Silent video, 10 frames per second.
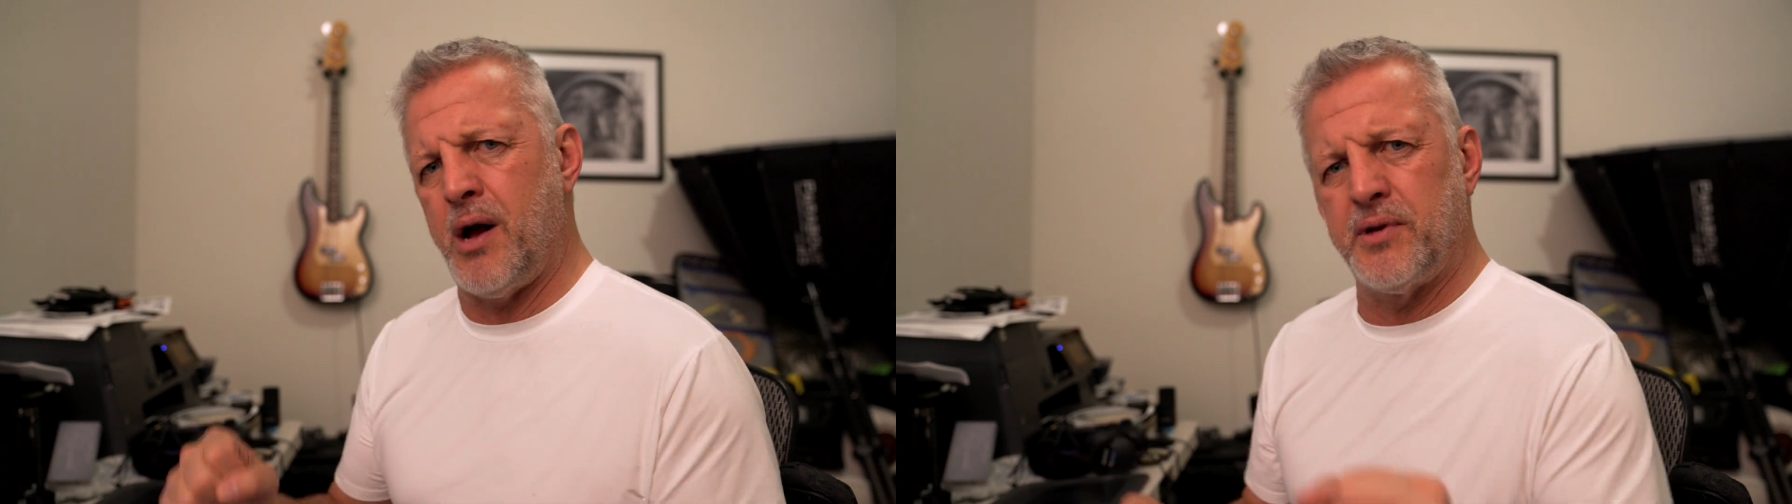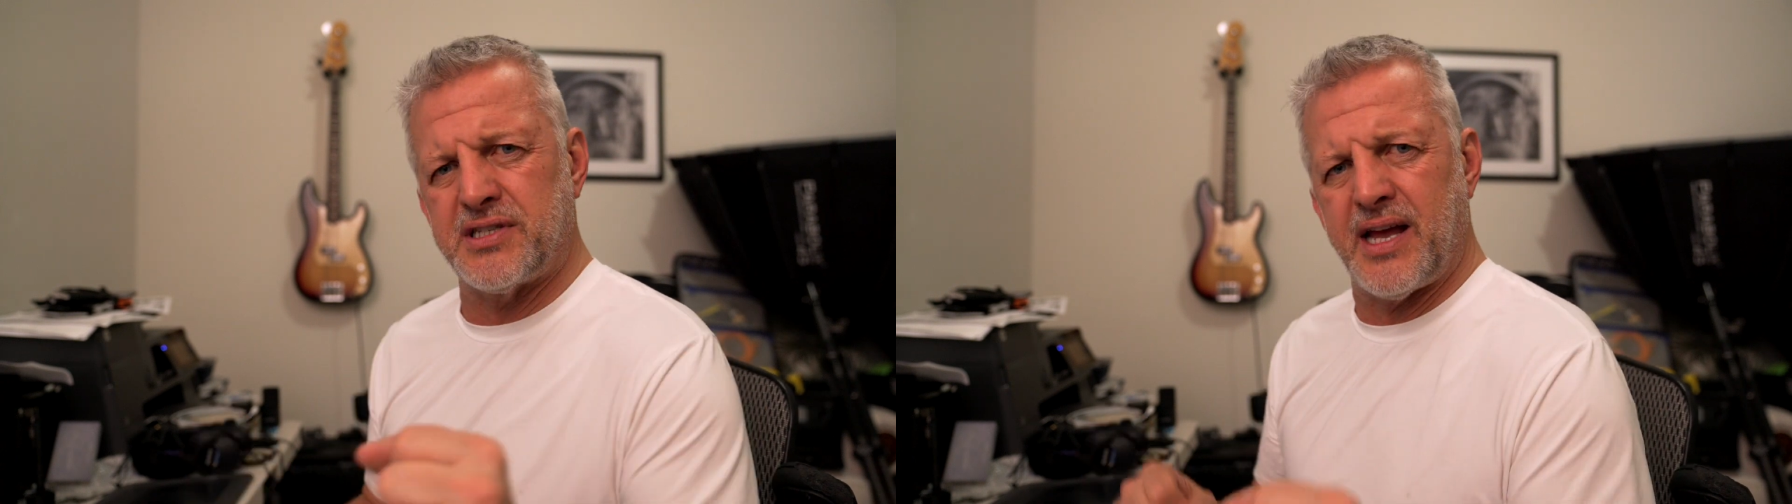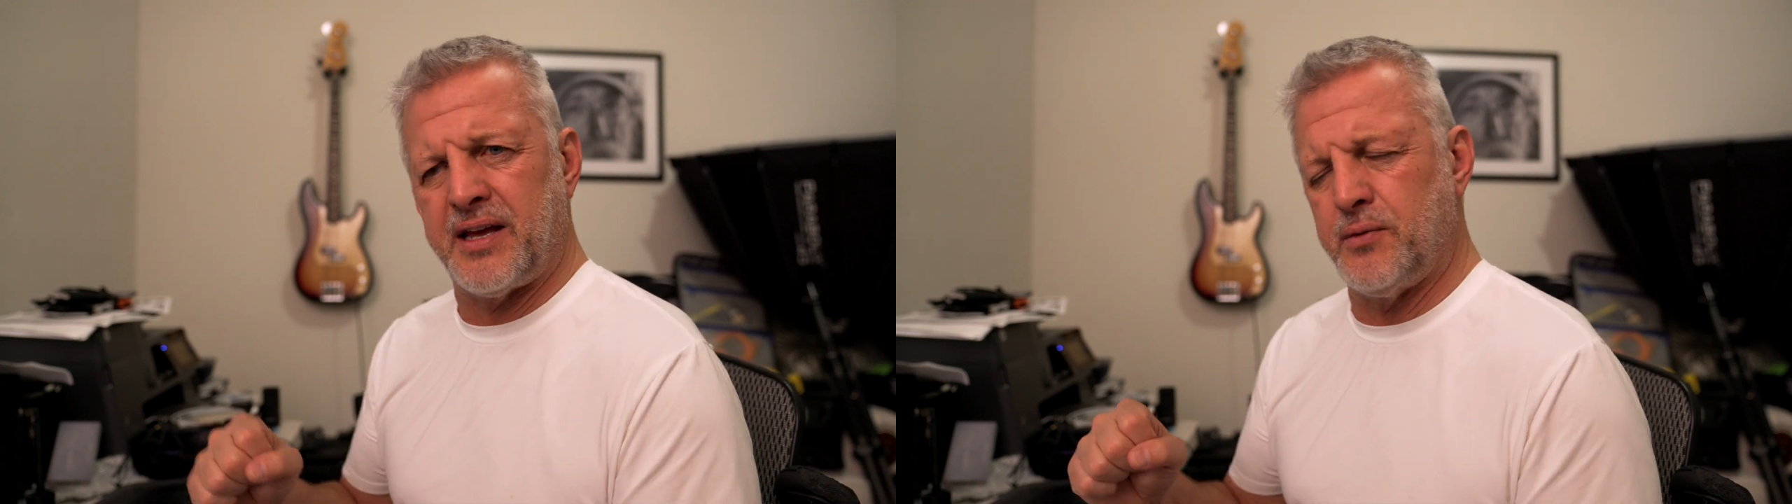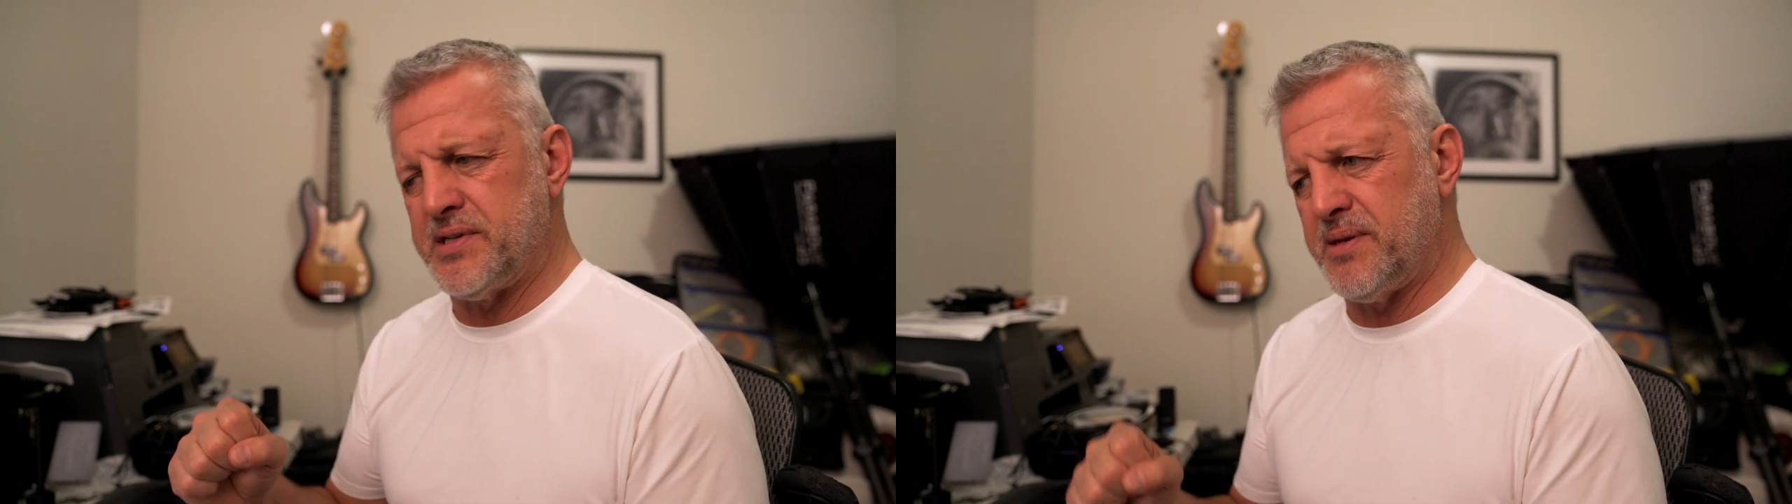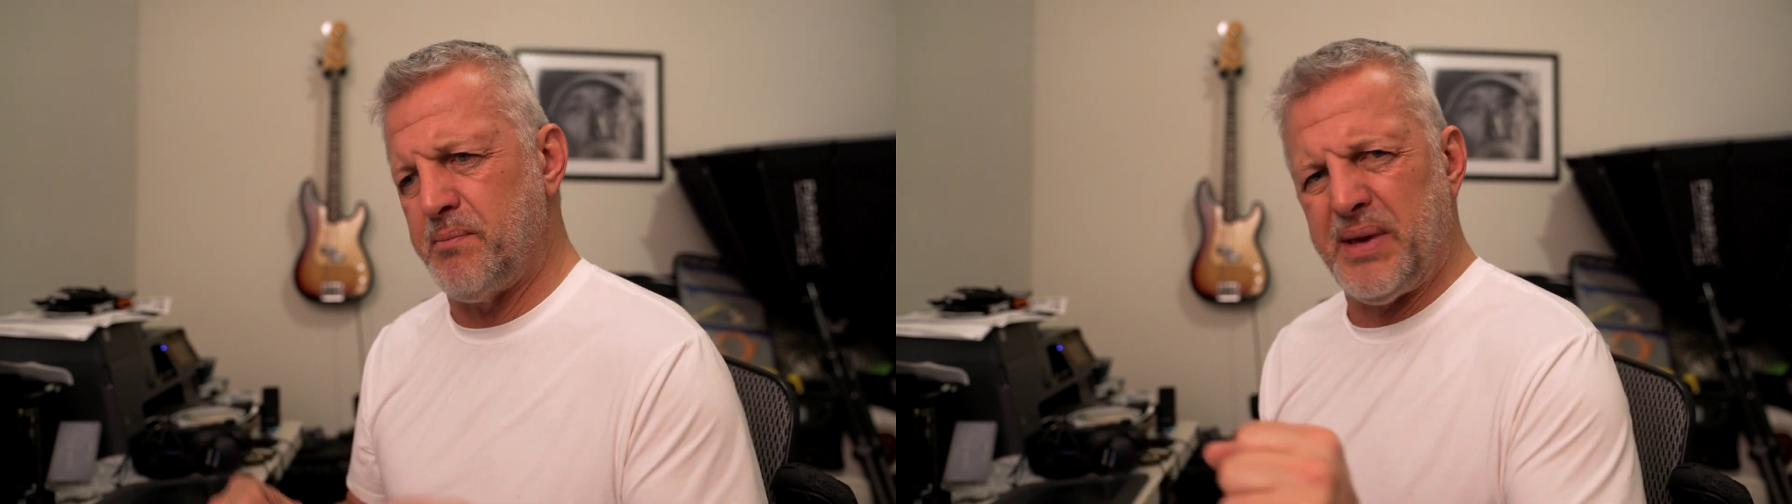almost like it
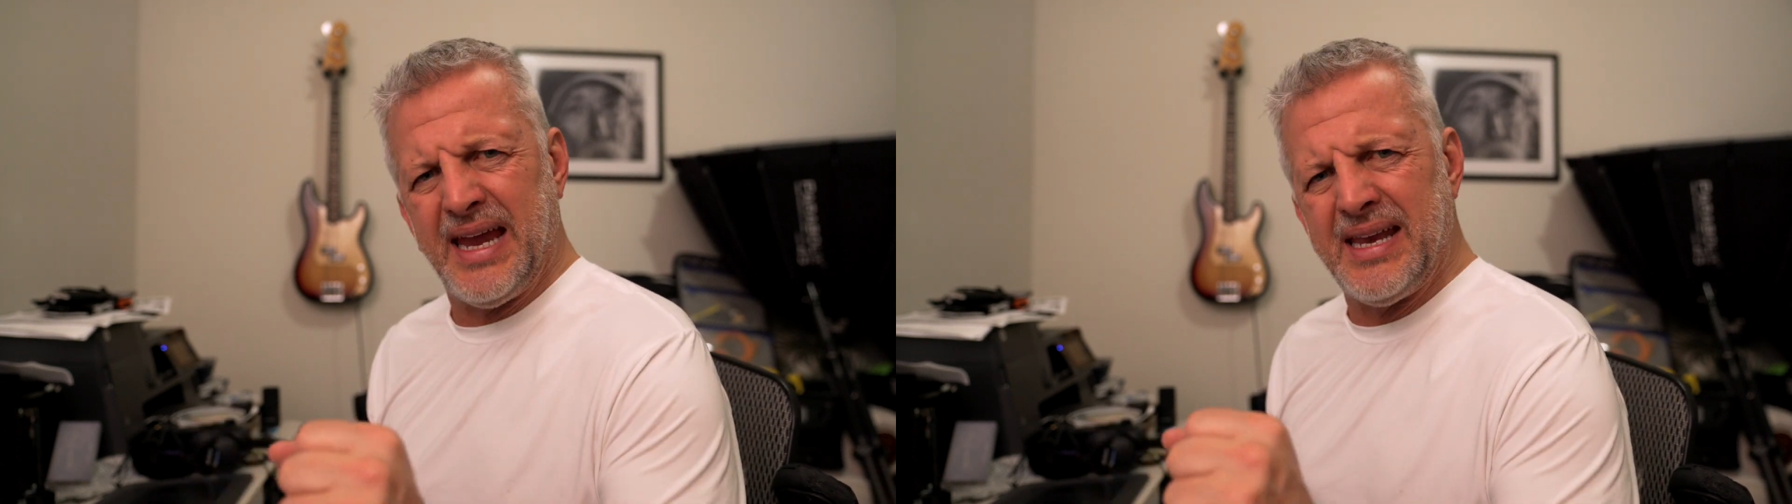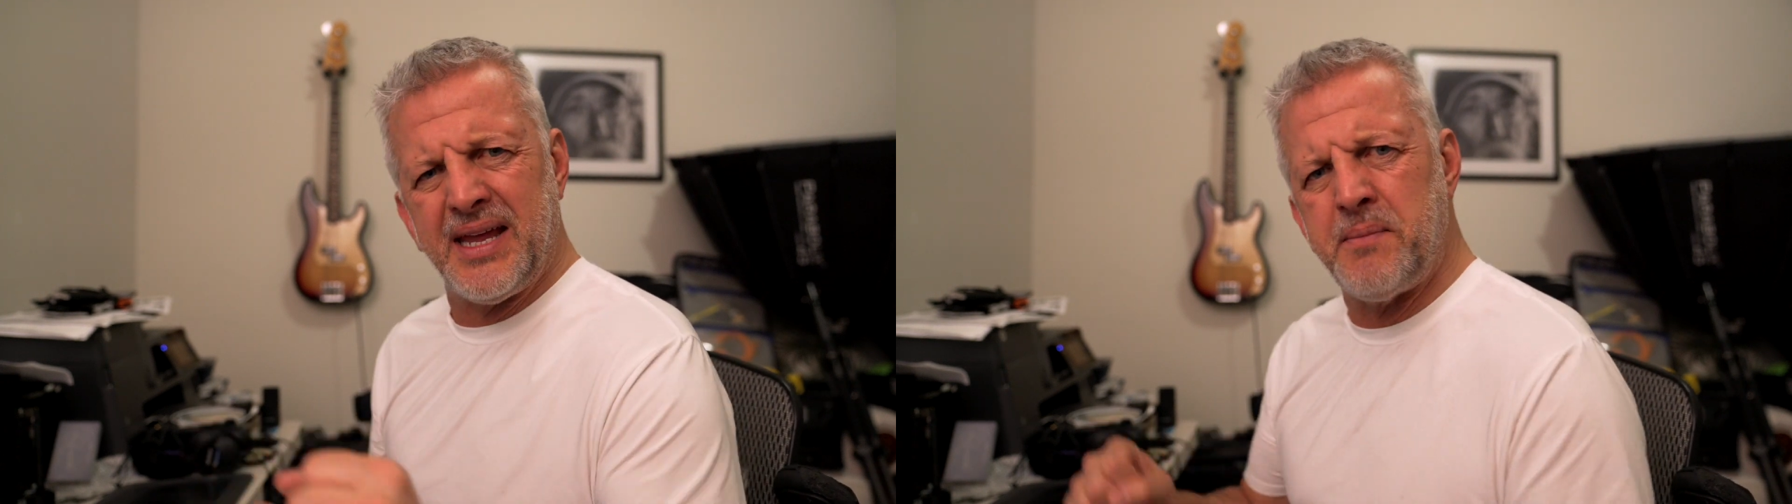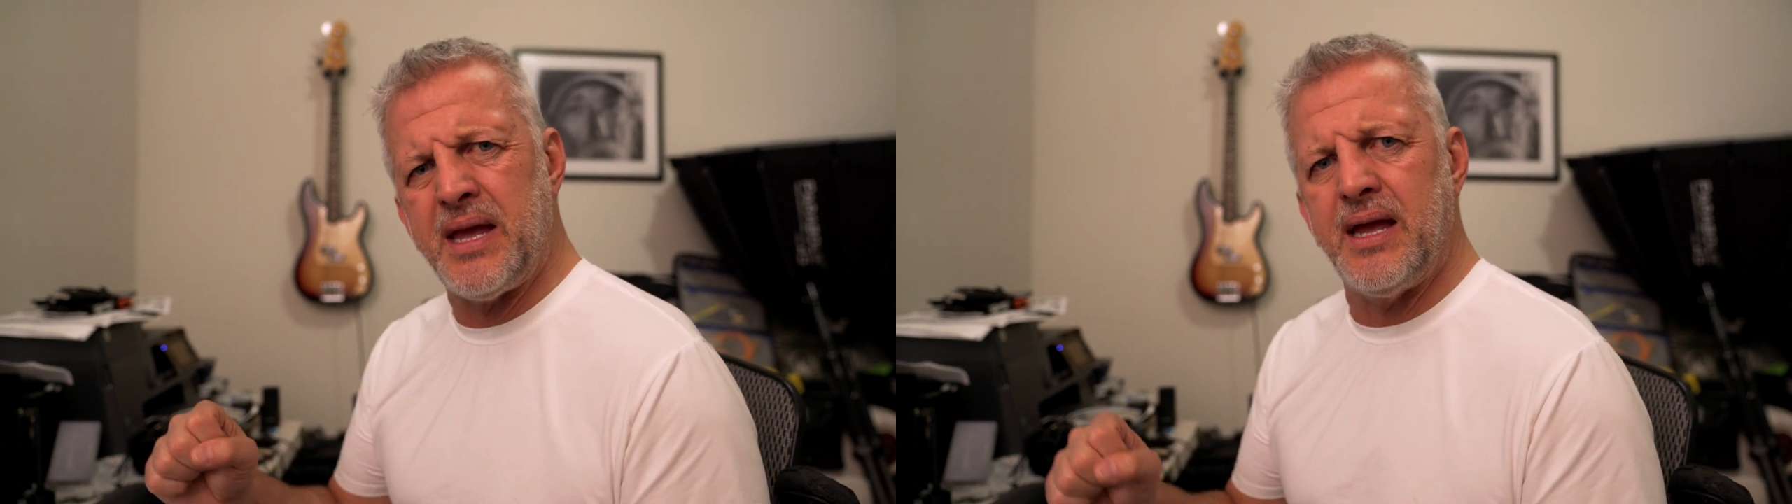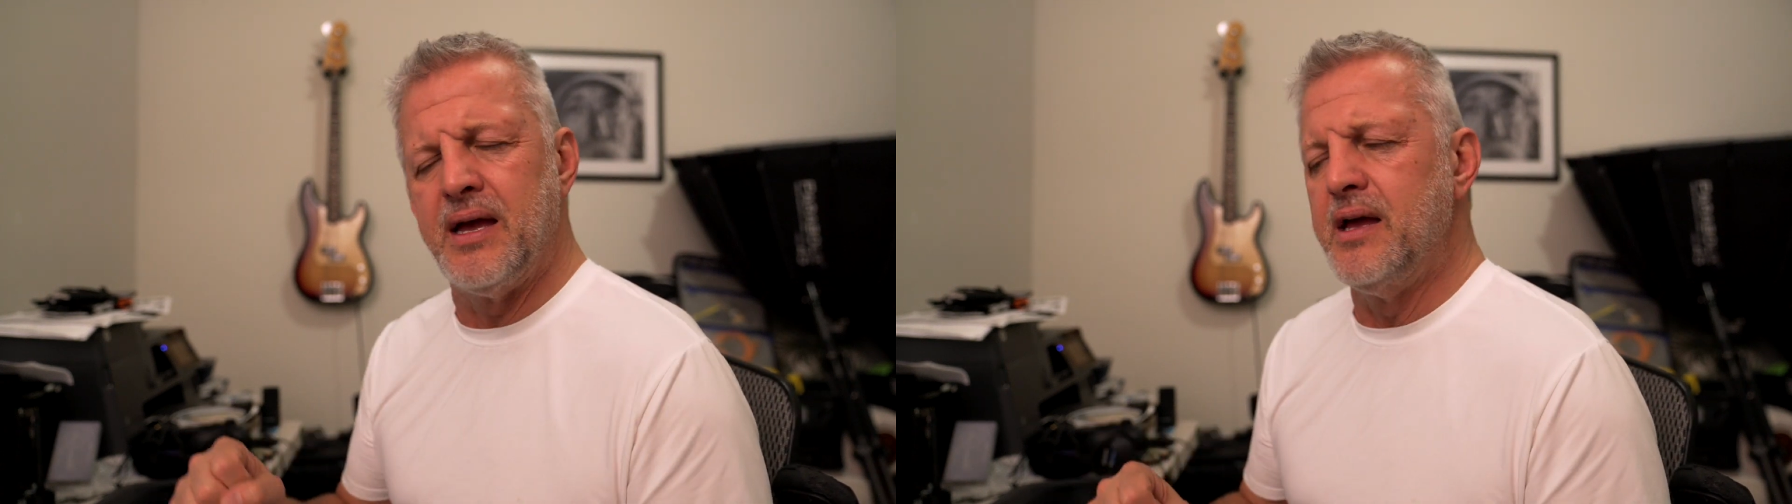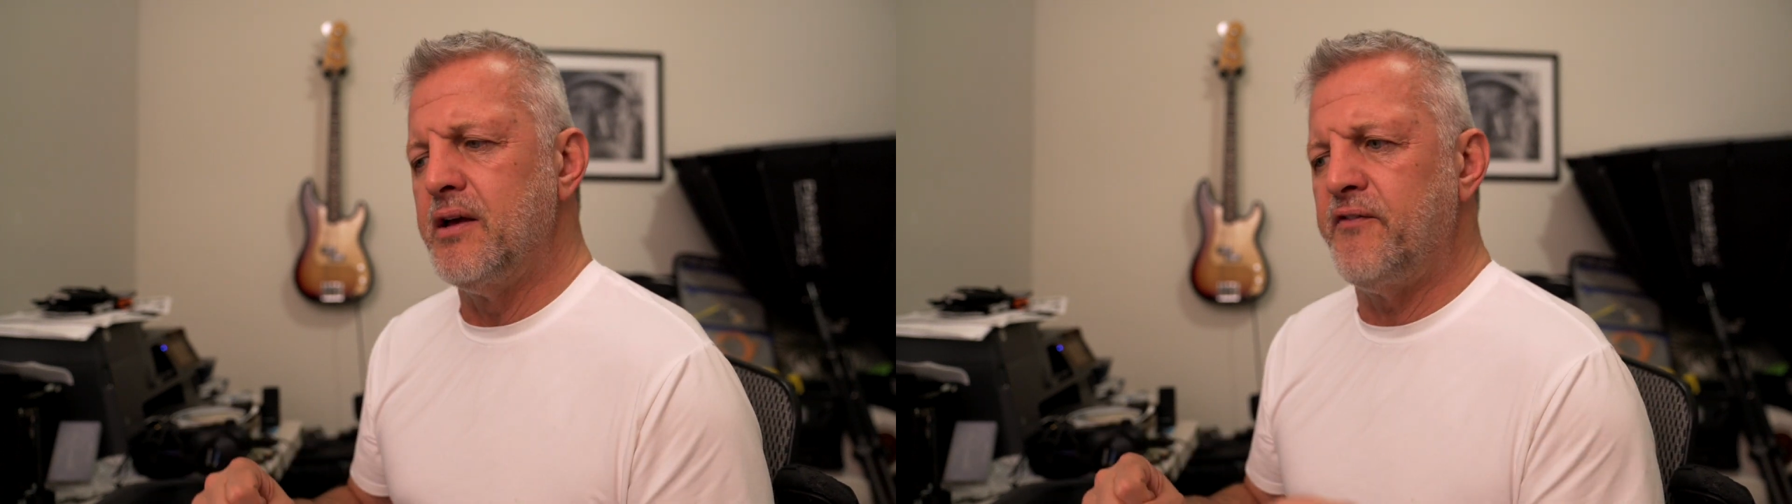was impeding me.